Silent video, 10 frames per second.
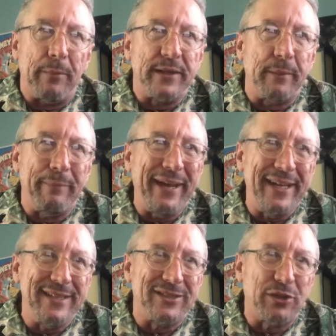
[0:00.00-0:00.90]
but the
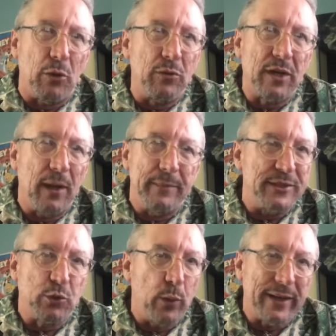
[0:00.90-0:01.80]
beings don't come
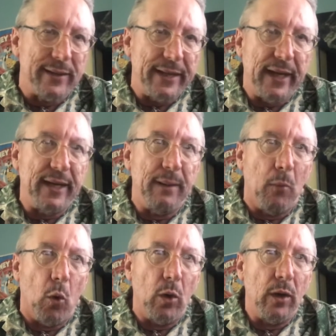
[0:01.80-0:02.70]
as quickly
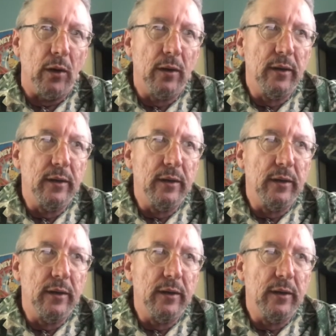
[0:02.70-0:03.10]
anymore.